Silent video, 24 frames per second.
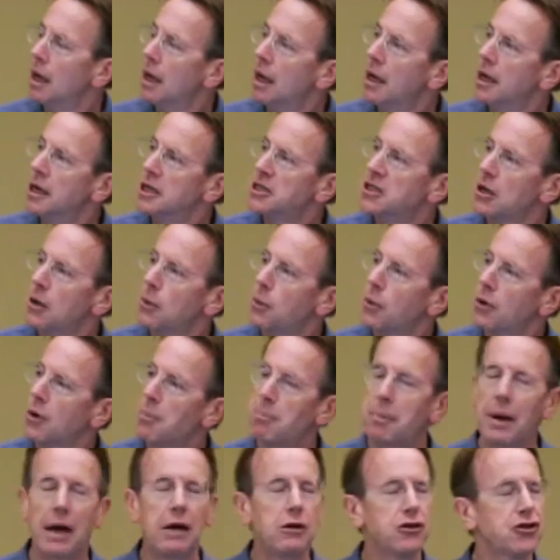So we're
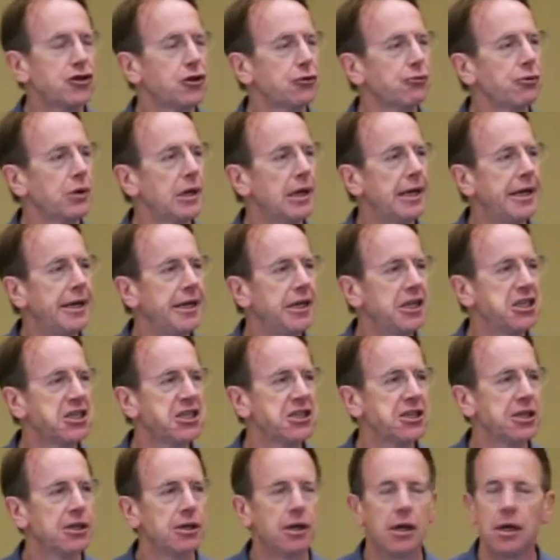about to
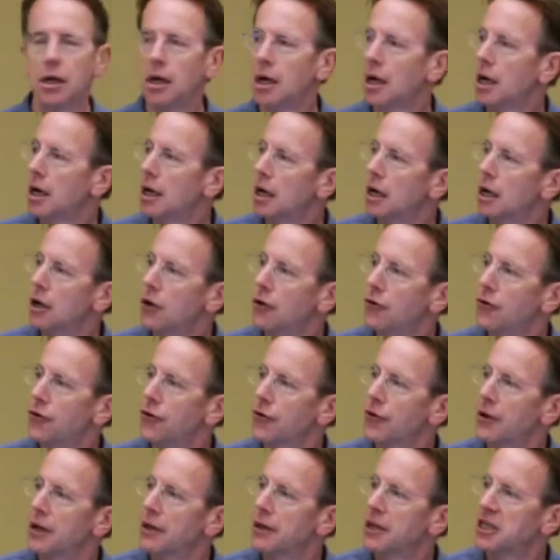release,
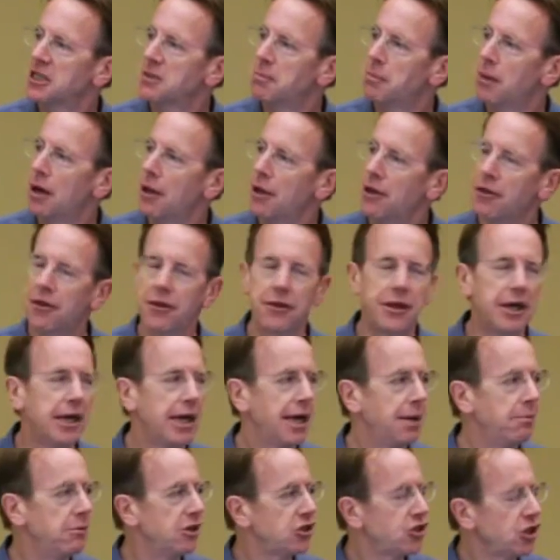during this month, the
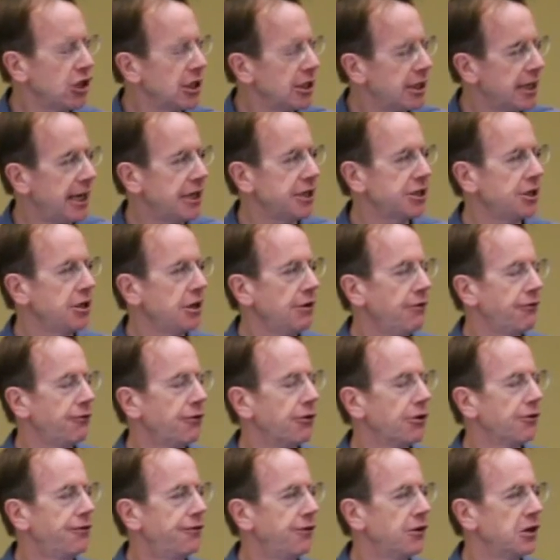imaging data for
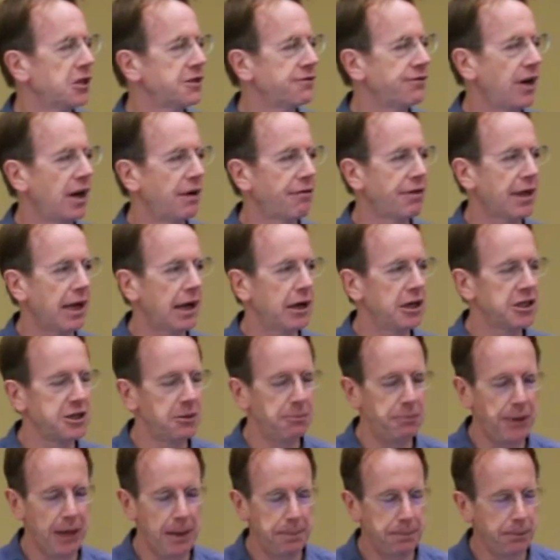the first 5,000
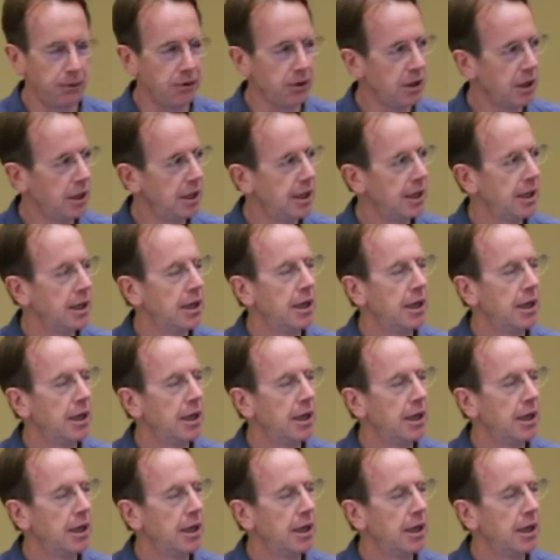people.